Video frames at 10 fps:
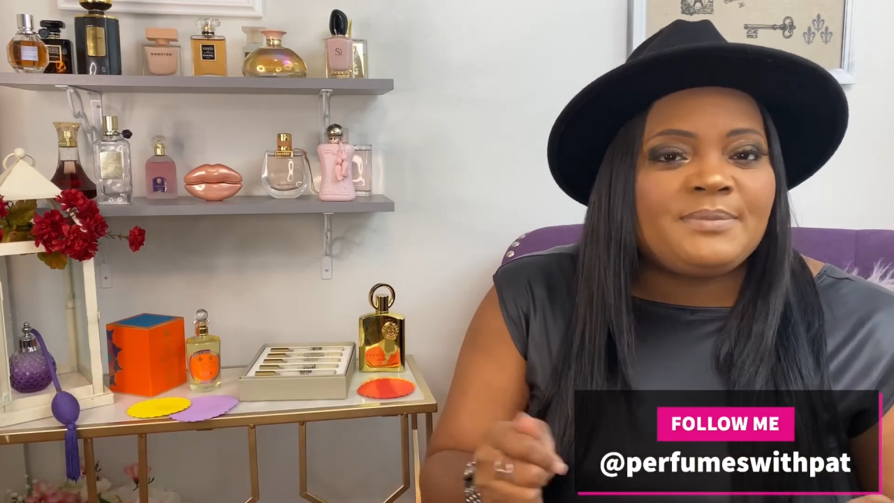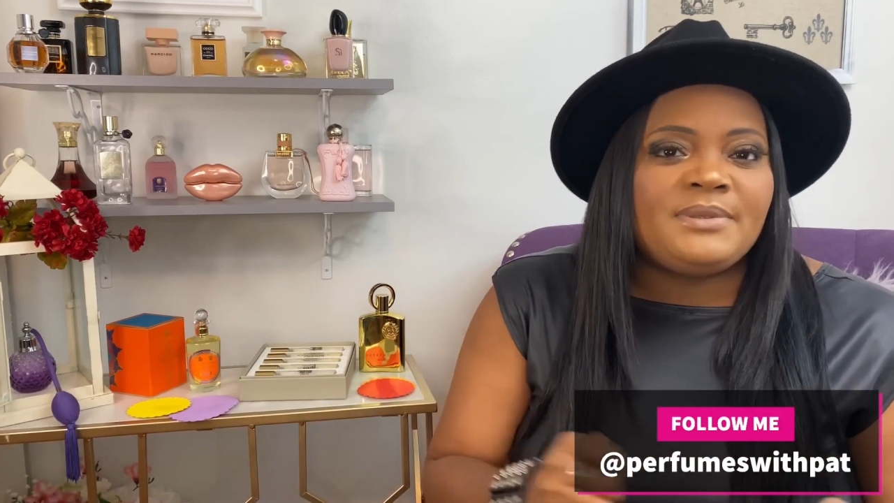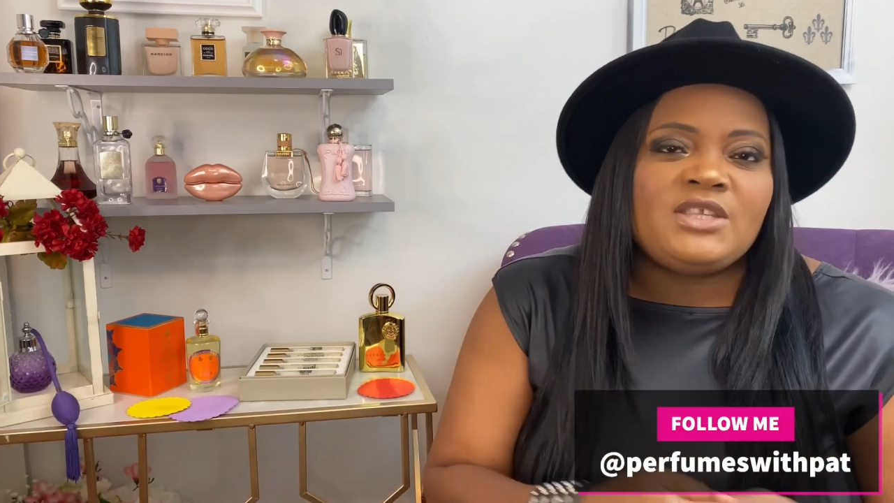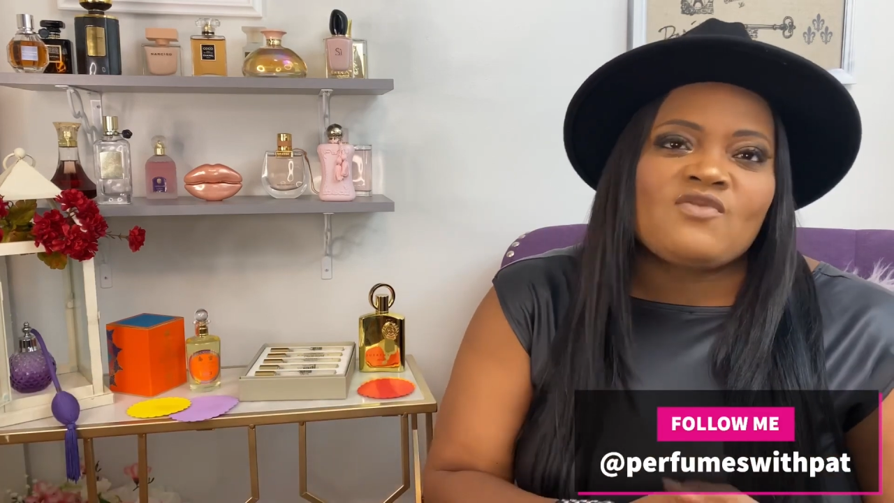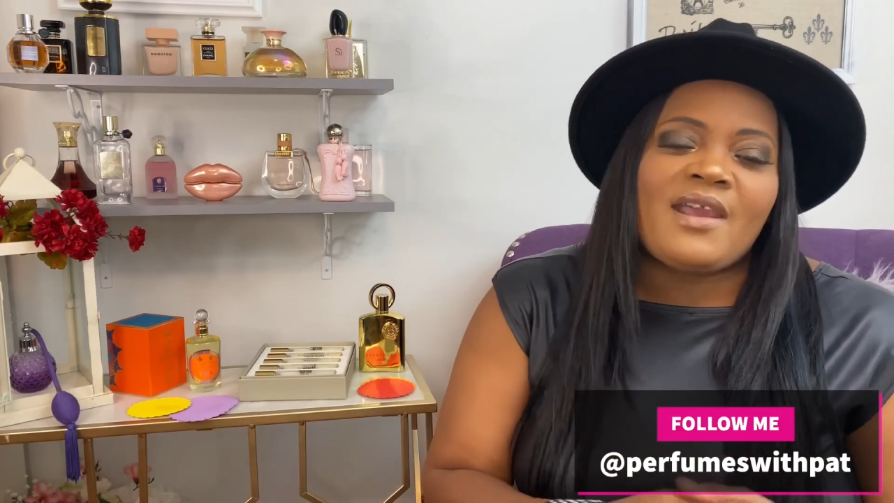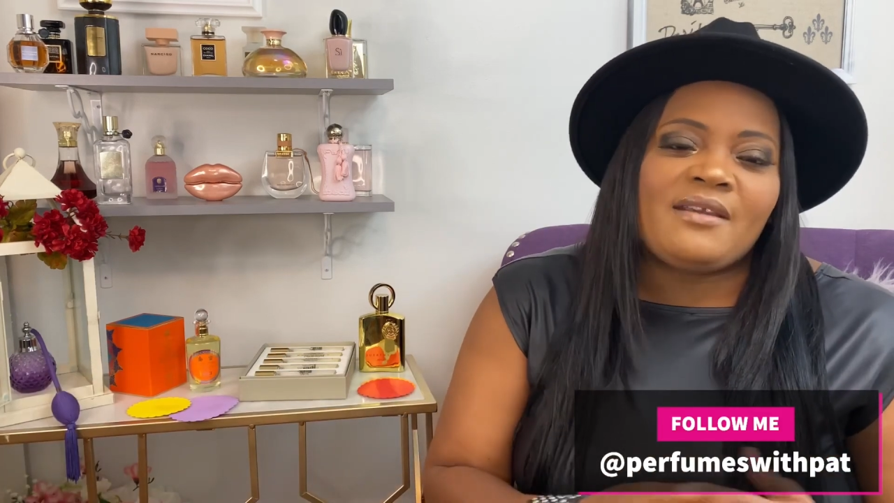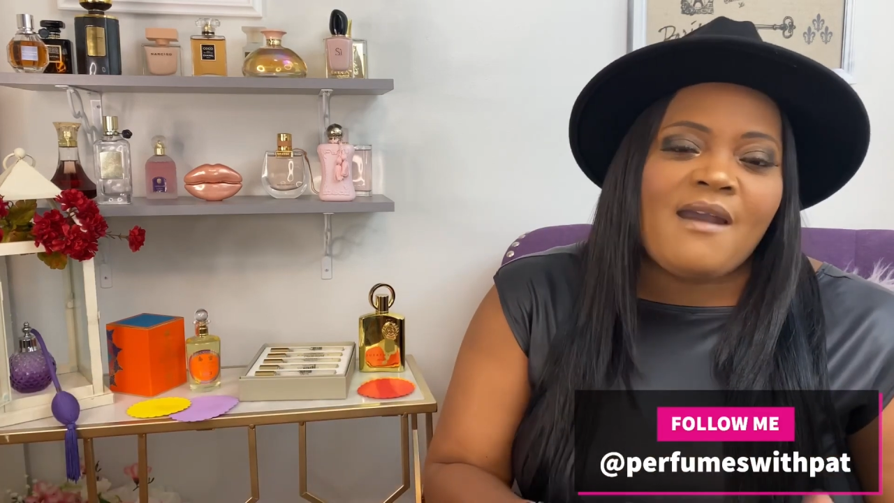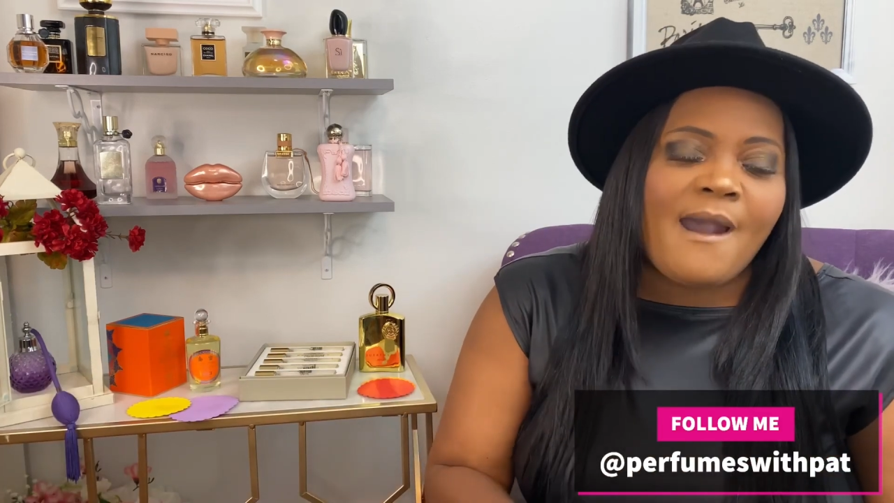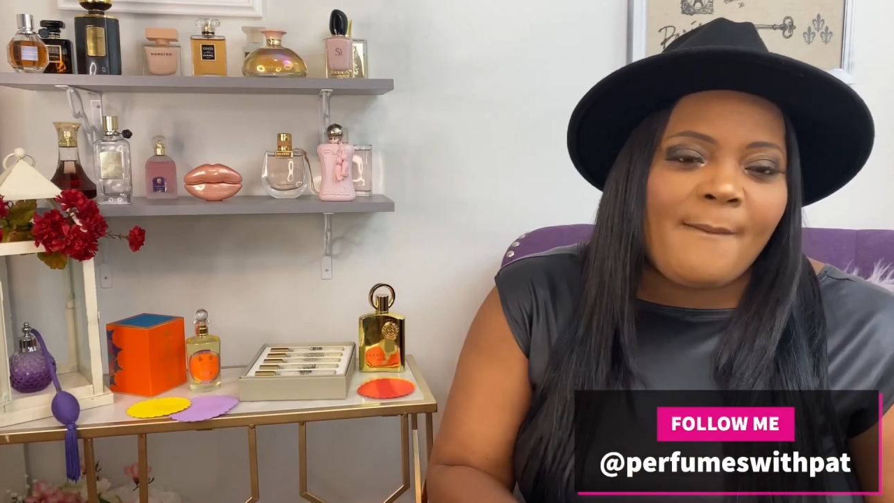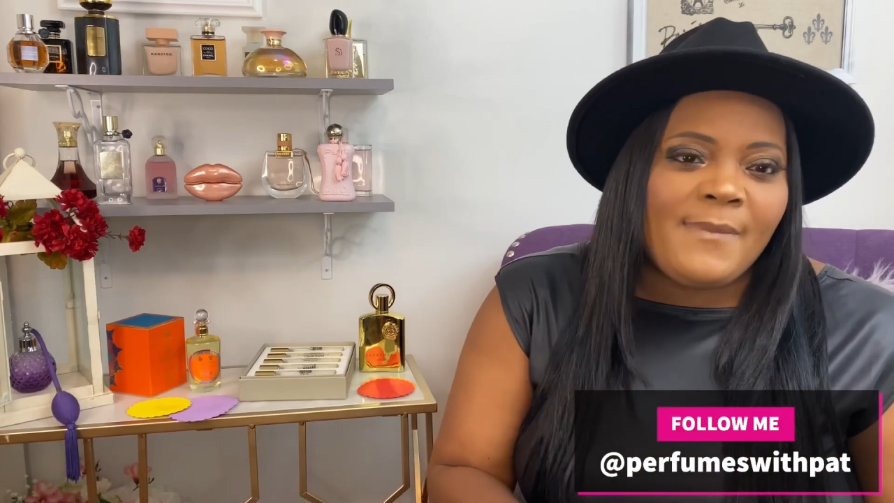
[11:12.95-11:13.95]
please write a
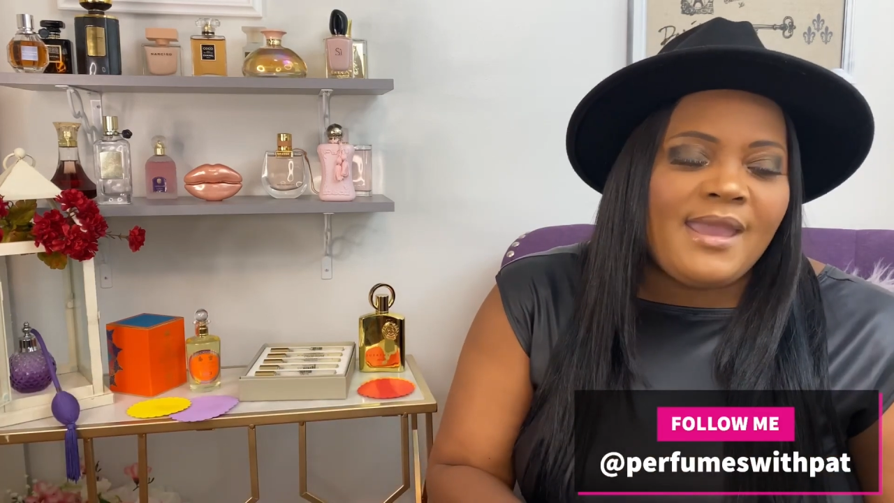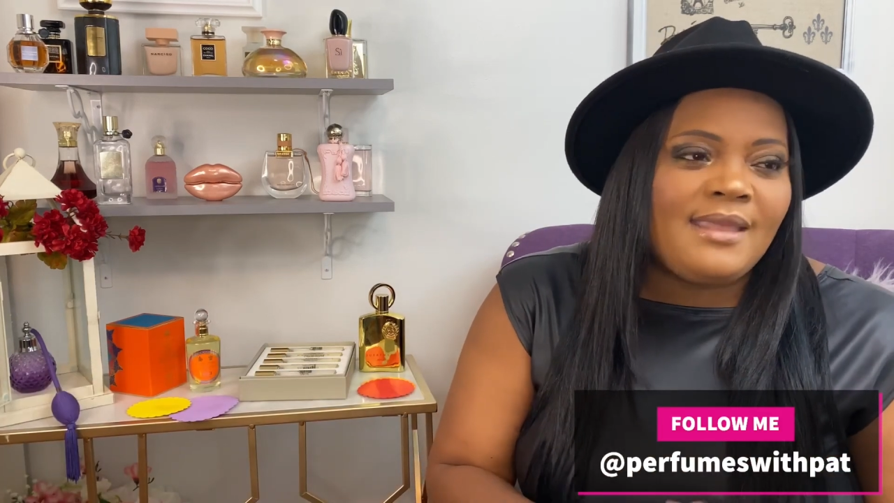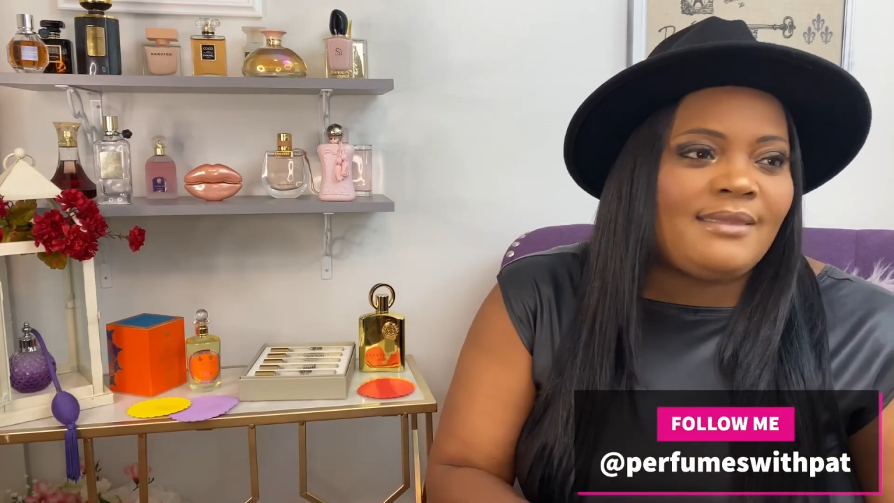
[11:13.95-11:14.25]
comment.